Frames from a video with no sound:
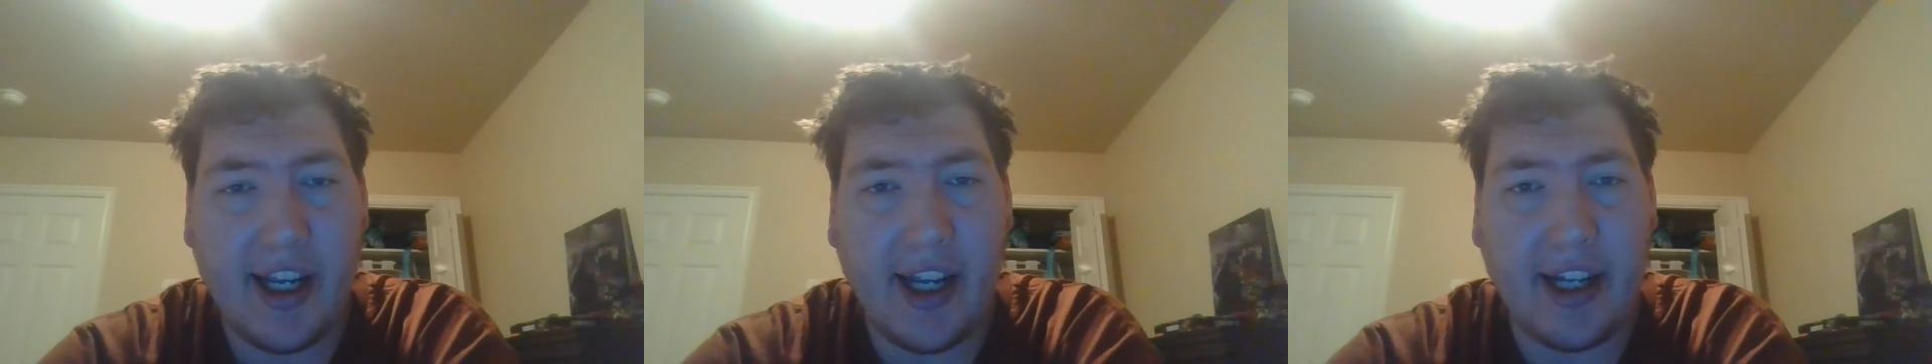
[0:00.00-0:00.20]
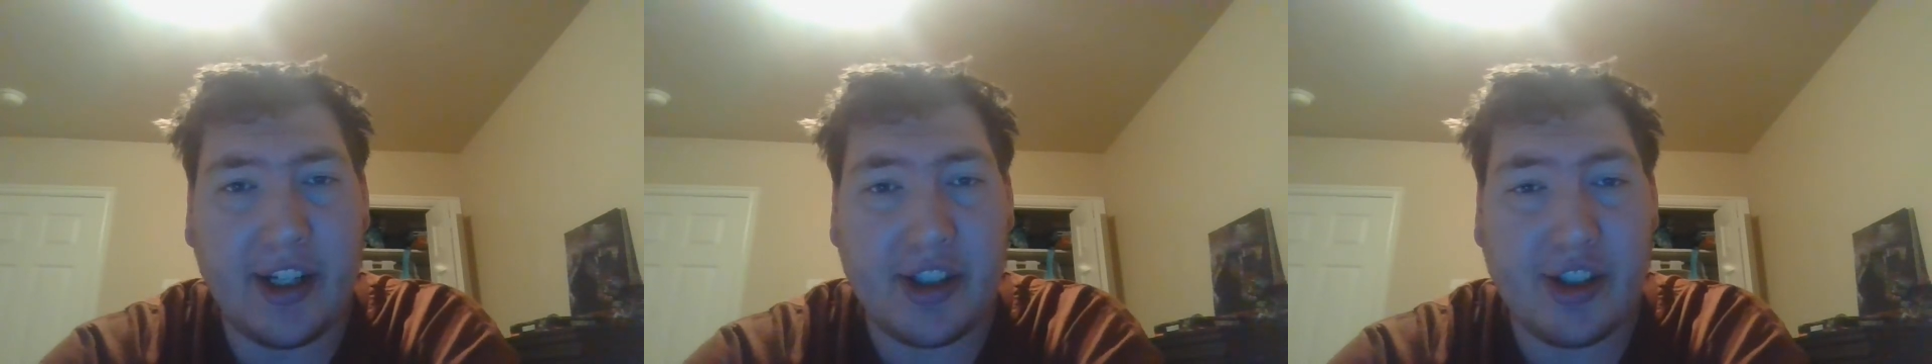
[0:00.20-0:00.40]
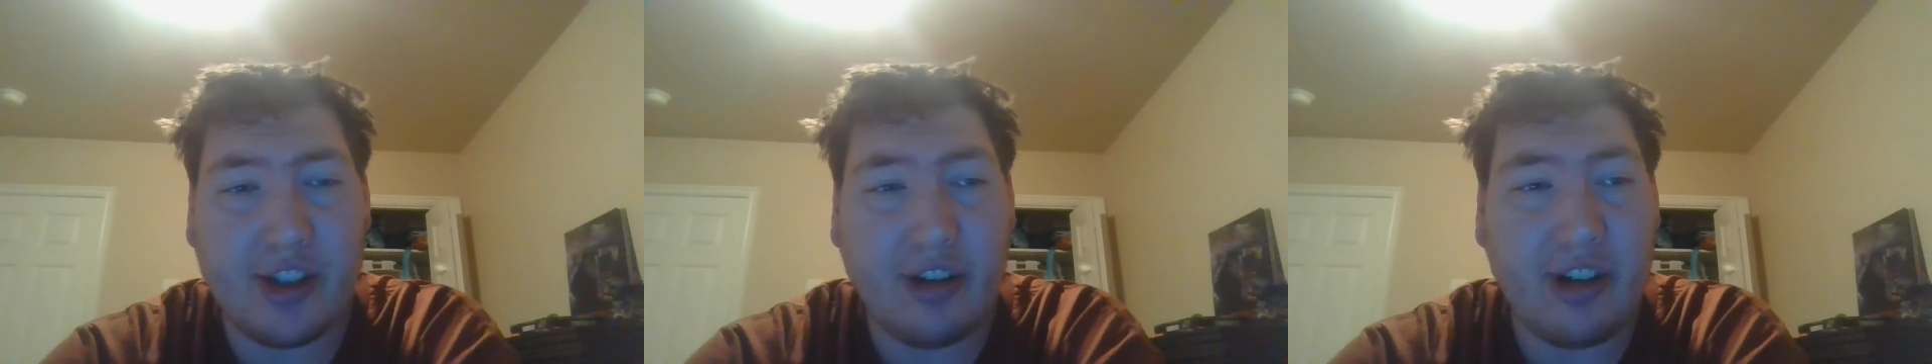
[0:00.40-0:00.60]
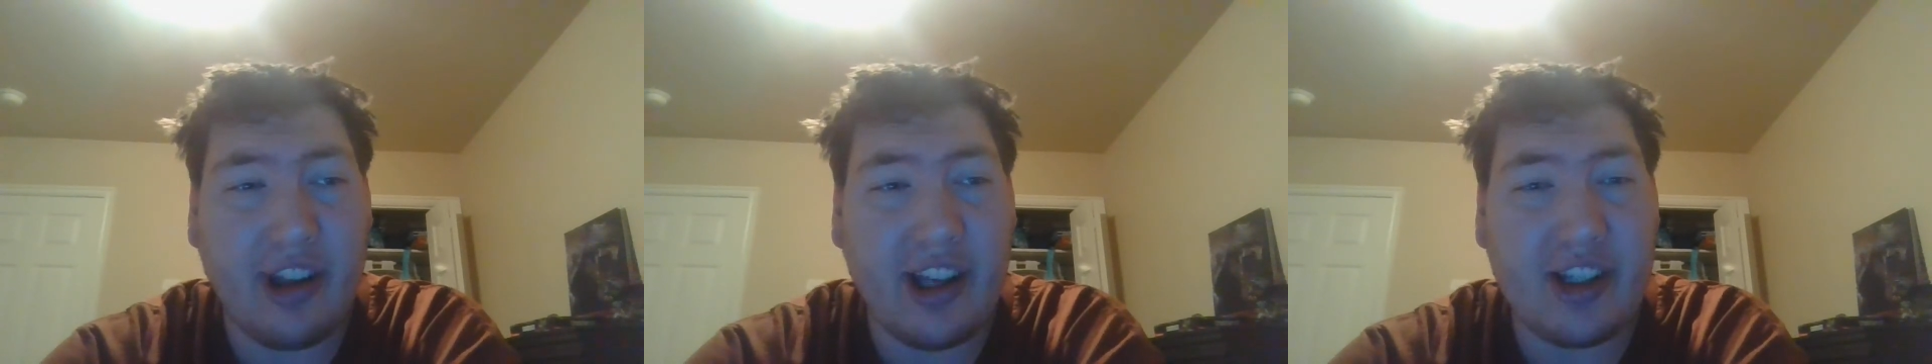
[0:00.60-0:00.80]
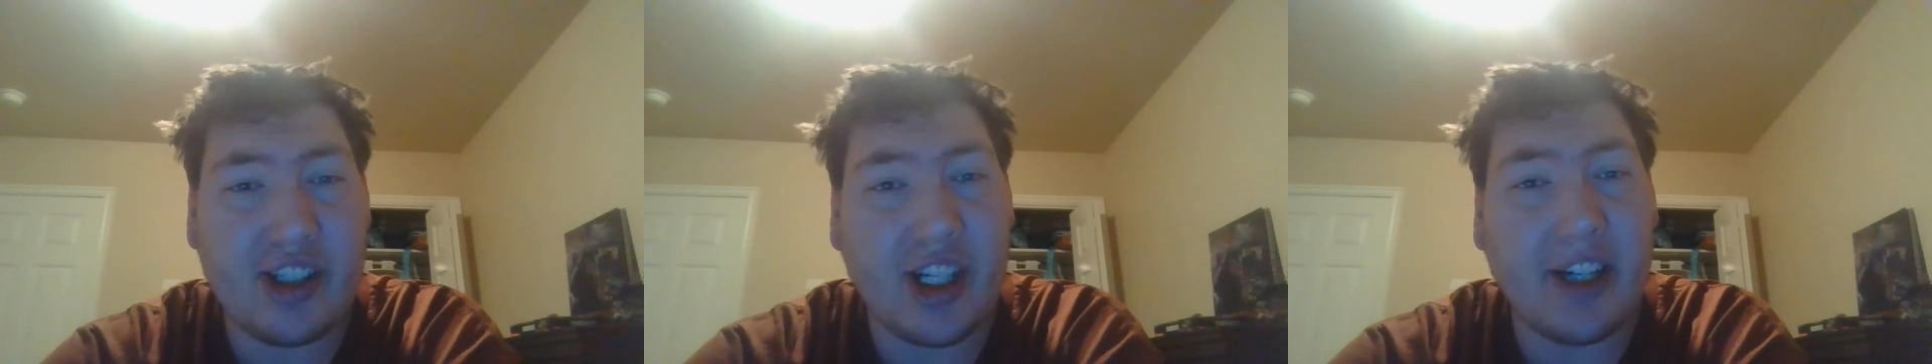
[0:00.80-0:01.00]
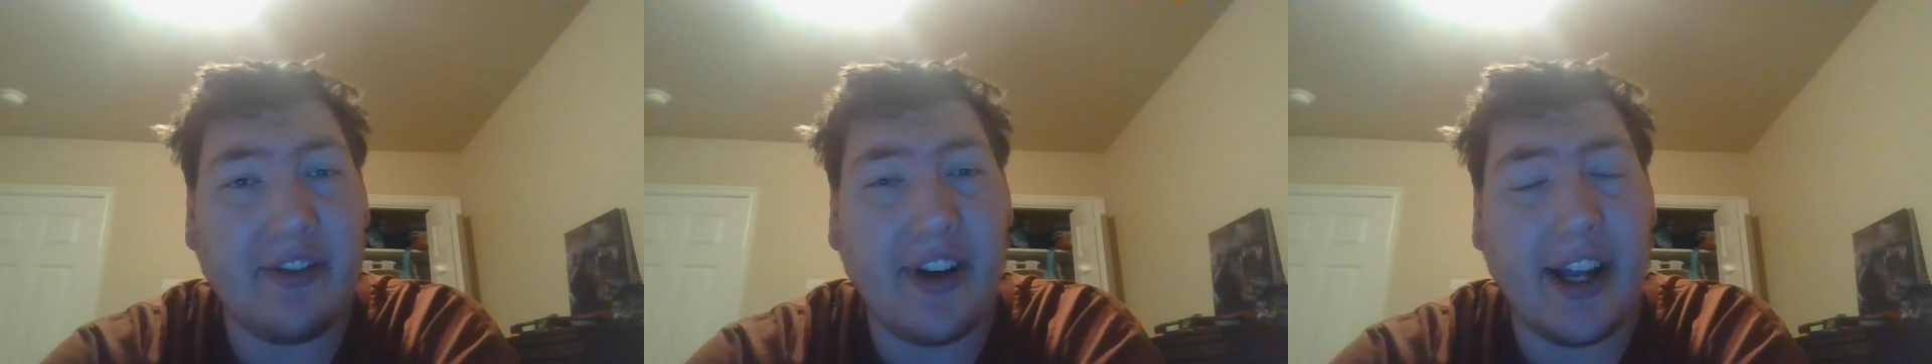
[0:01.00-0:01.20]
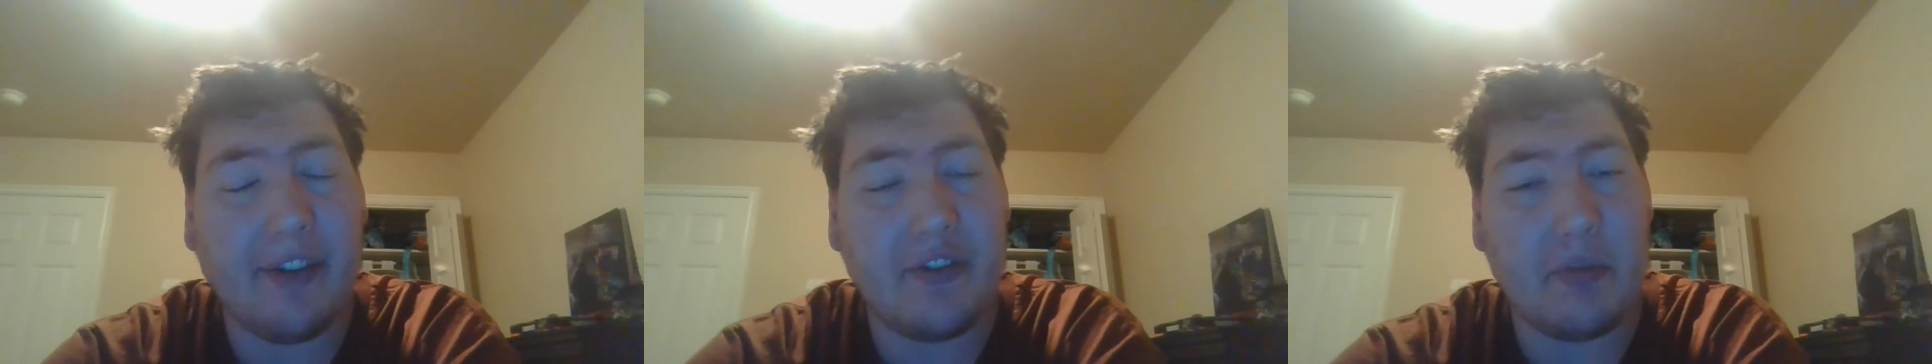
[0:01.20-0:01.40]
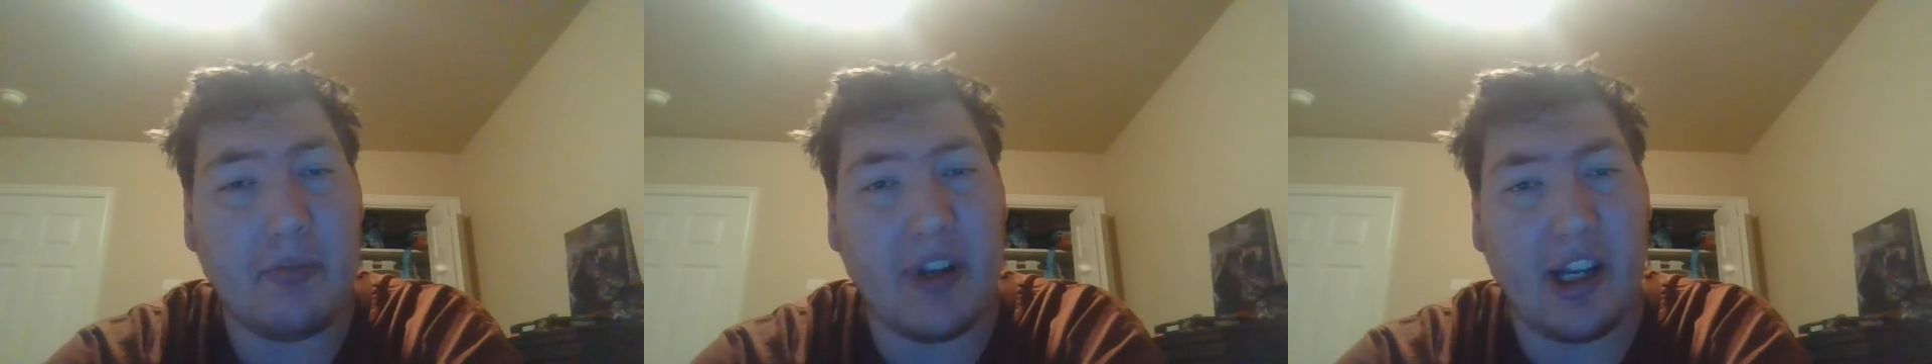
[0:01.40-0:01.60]
And to start things off, I
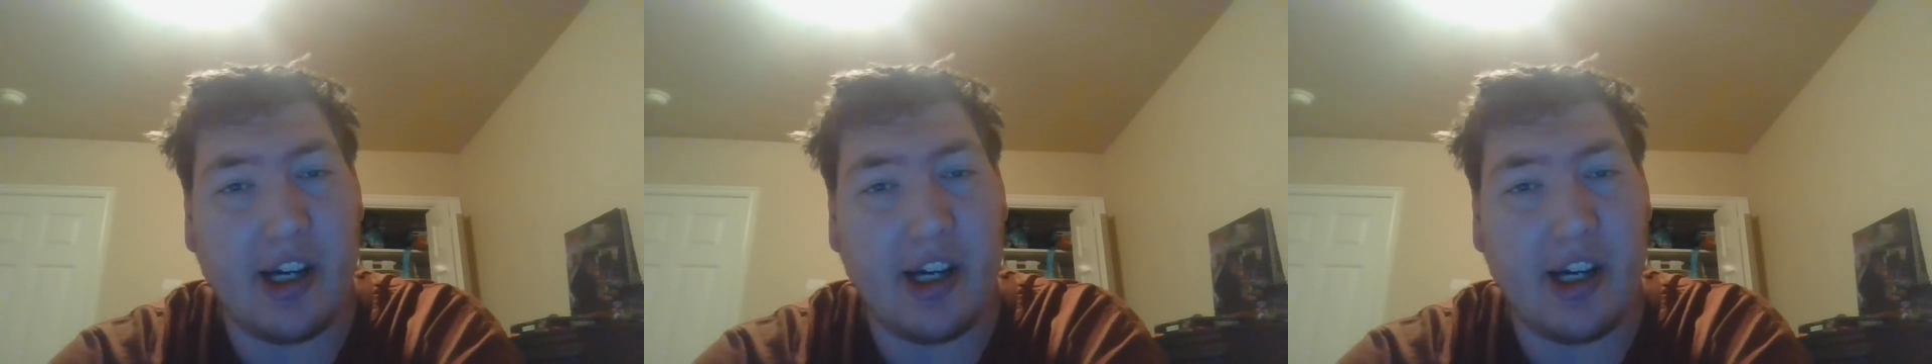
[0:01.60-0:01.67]
have to be